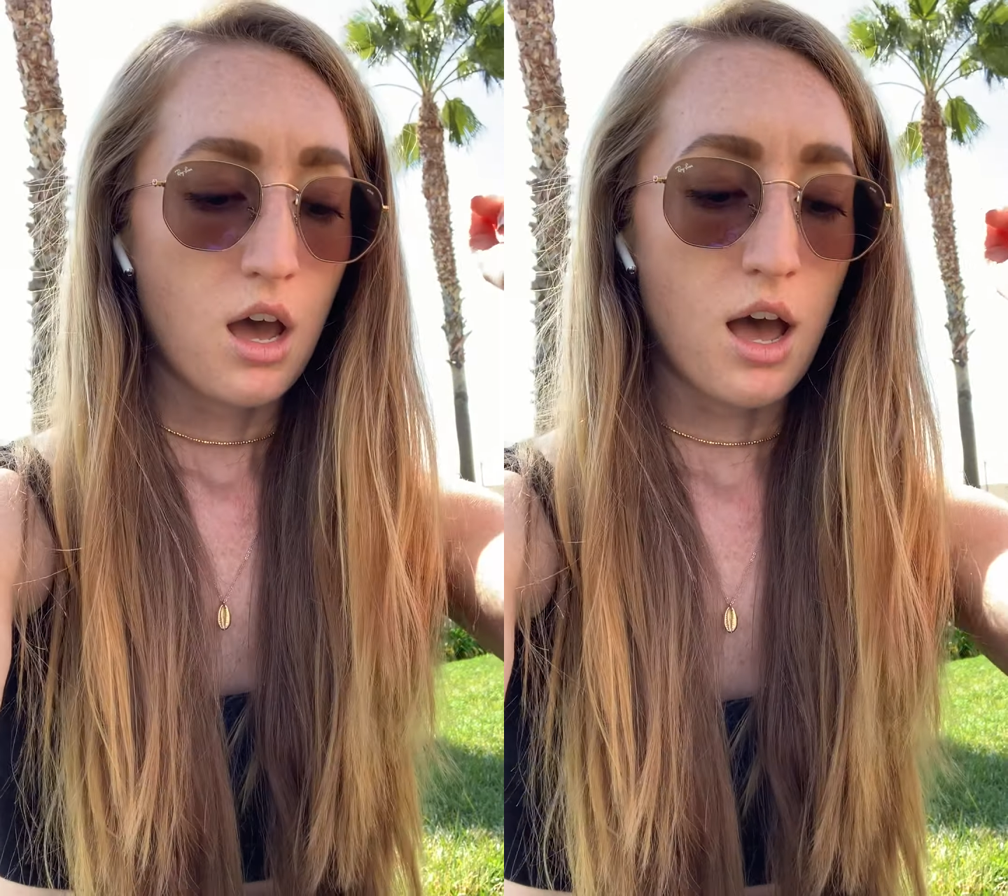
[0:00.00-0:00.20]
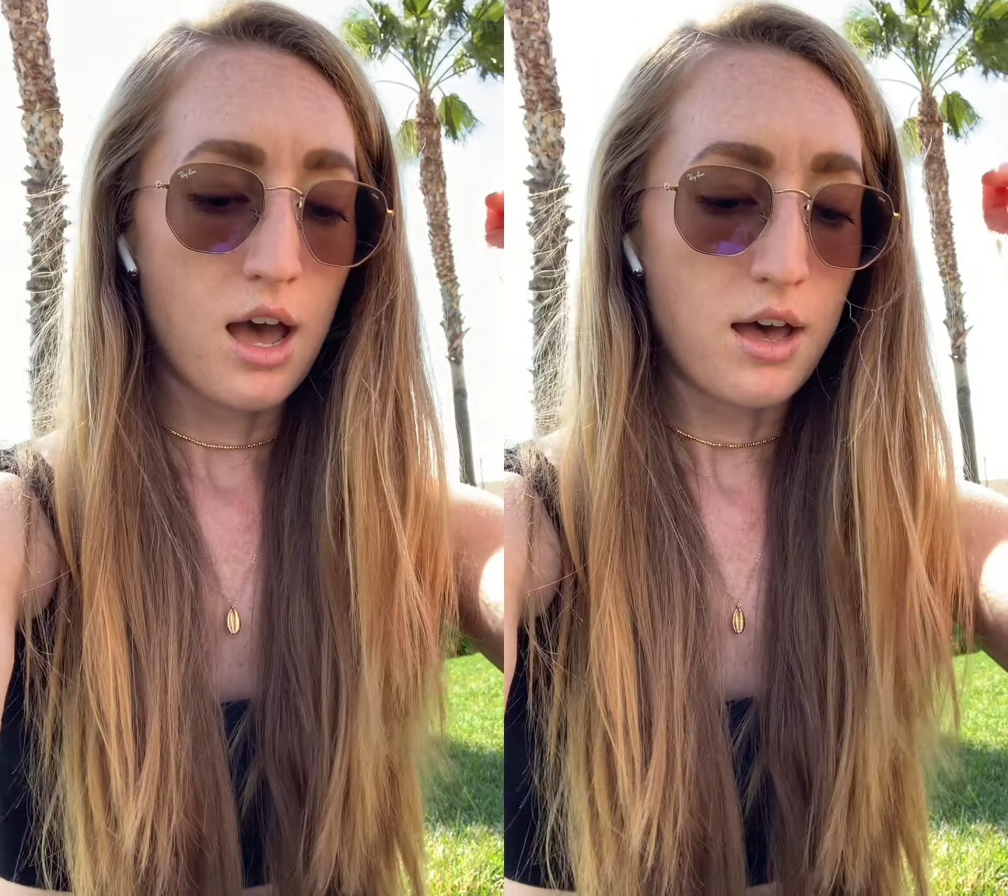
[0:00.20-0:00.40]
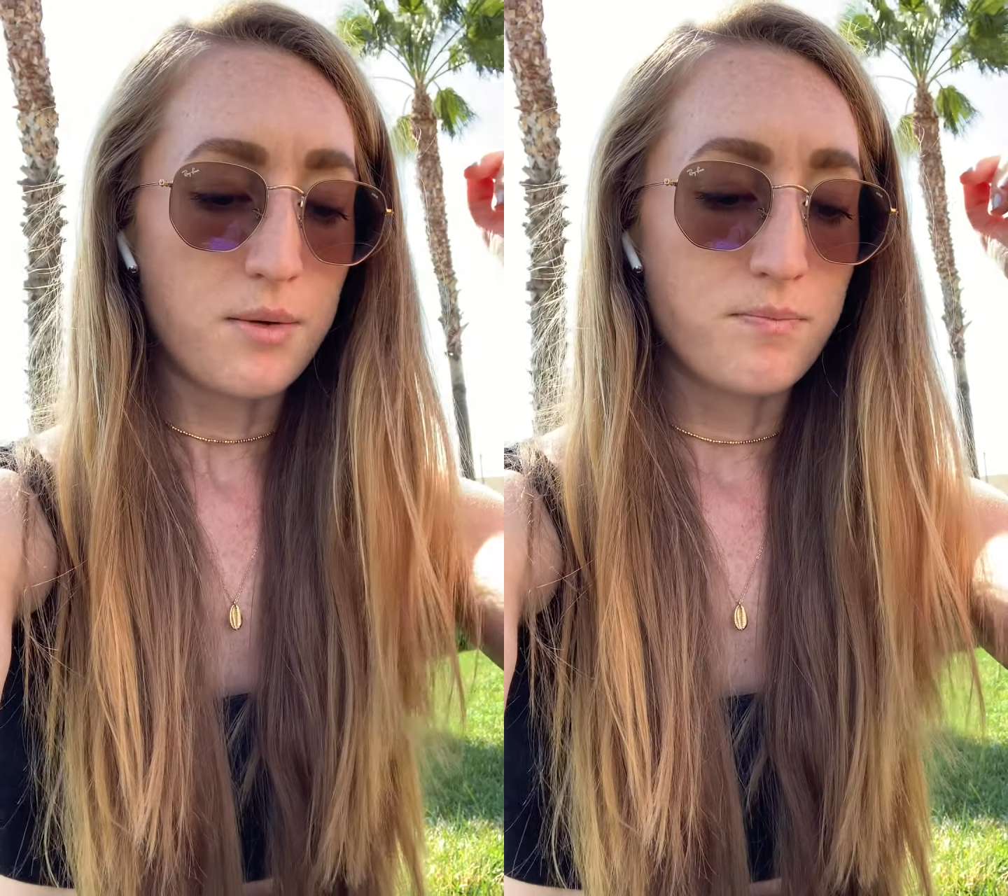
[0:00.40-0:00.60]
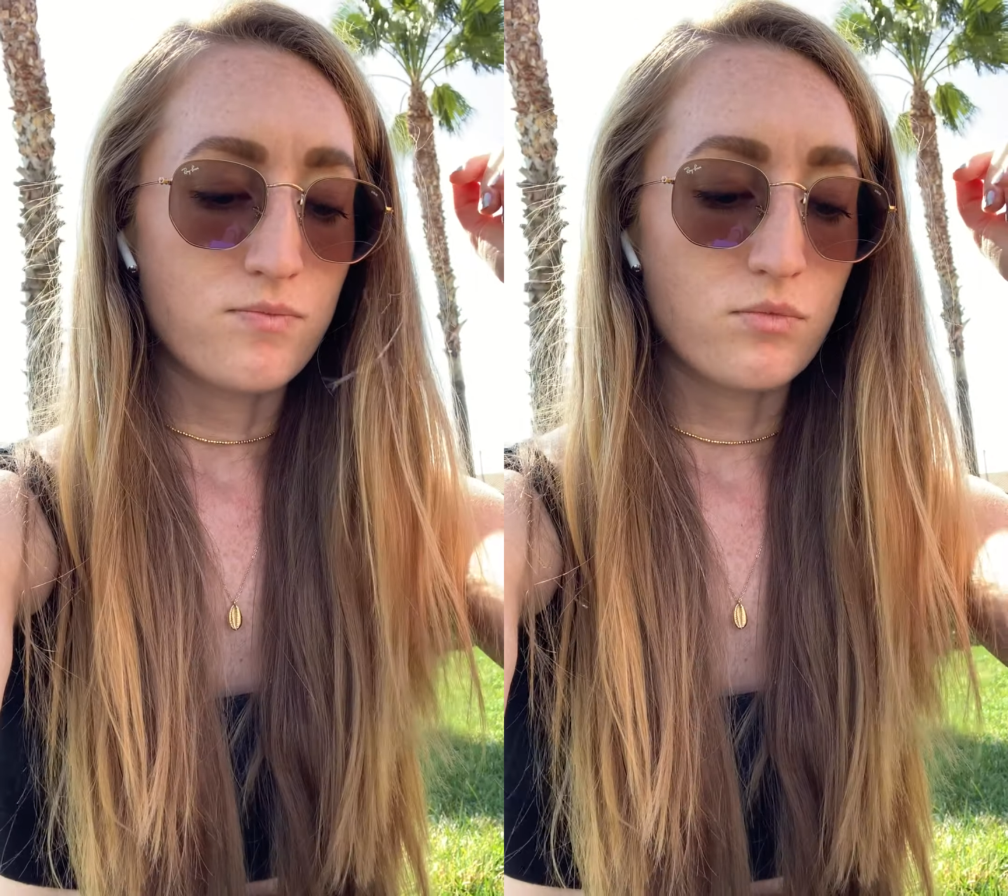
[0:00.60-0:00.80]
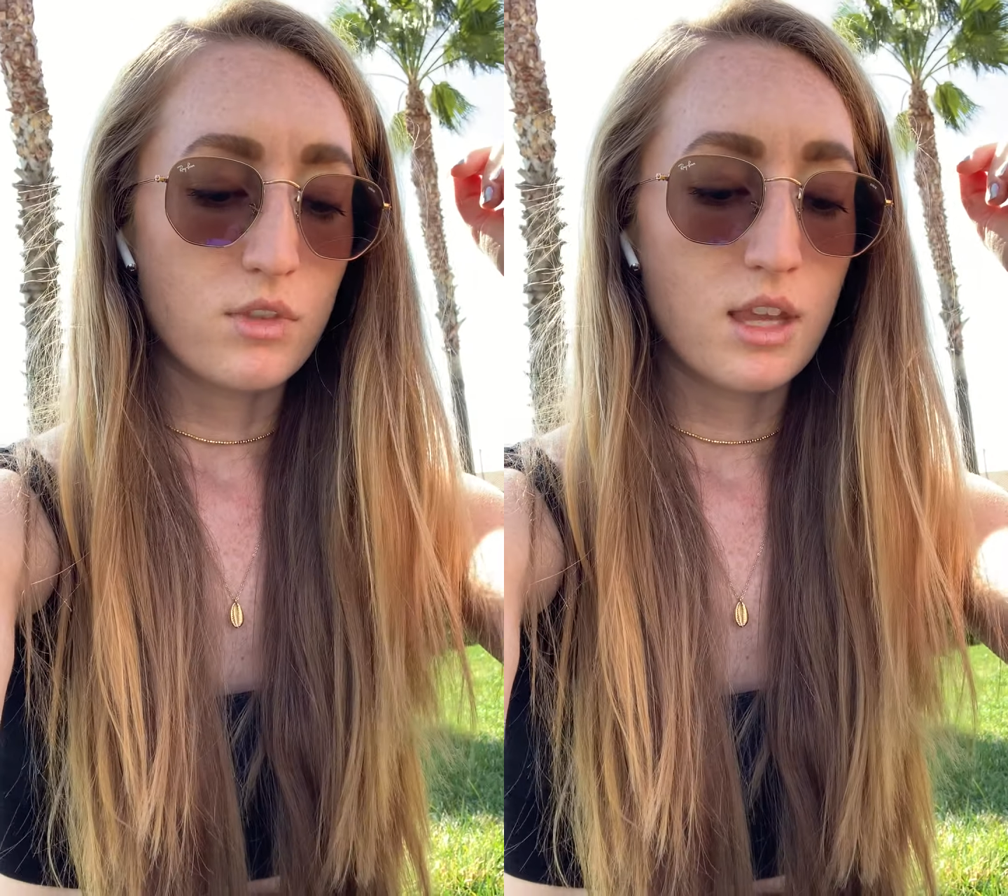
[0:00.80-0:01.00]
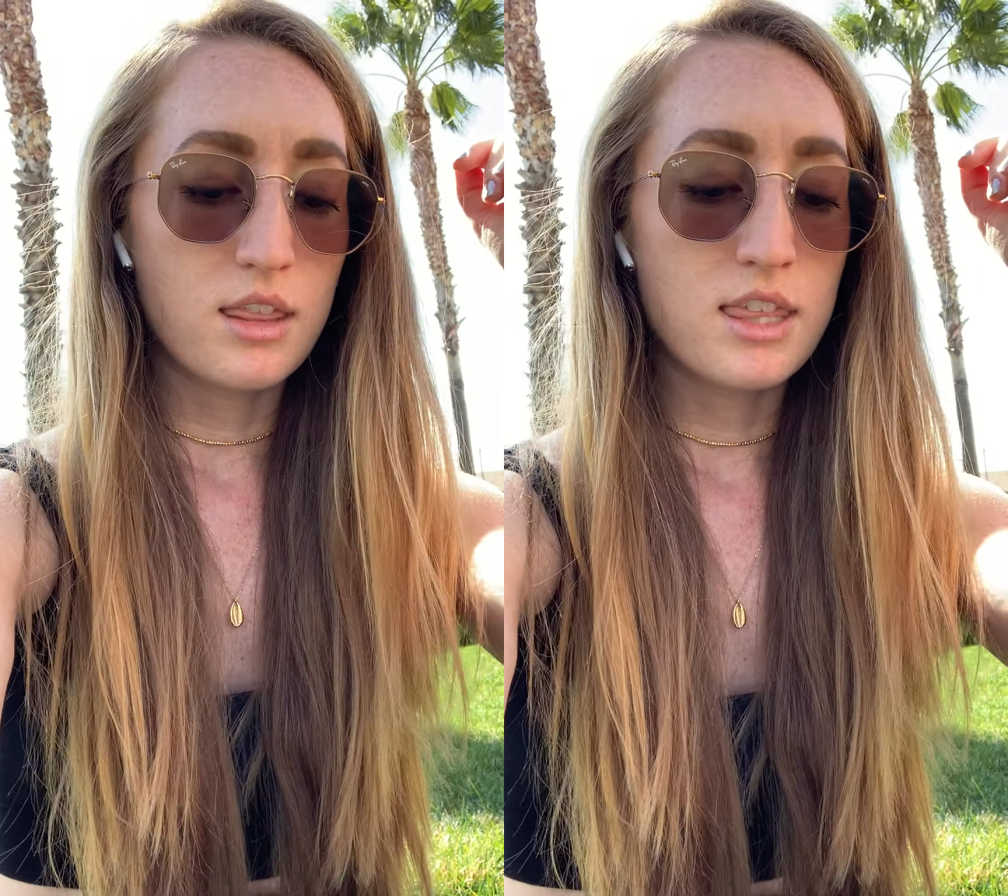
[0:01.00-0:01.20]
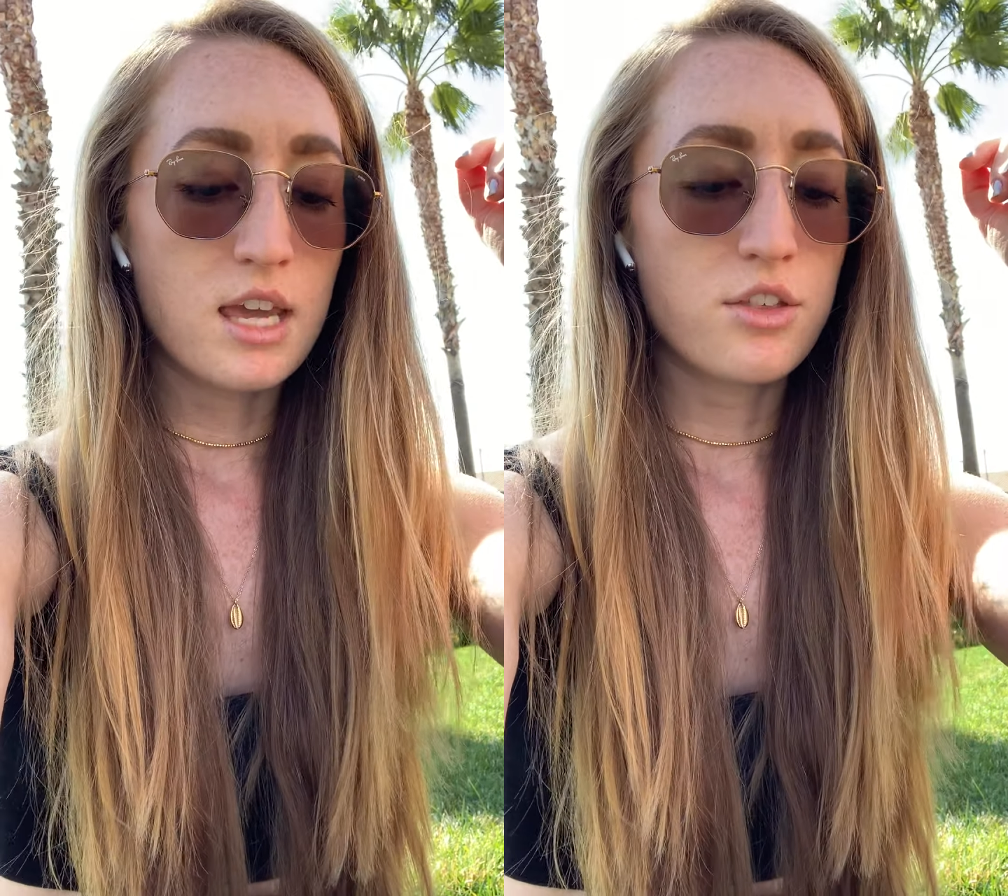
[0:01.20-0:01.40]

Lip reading: The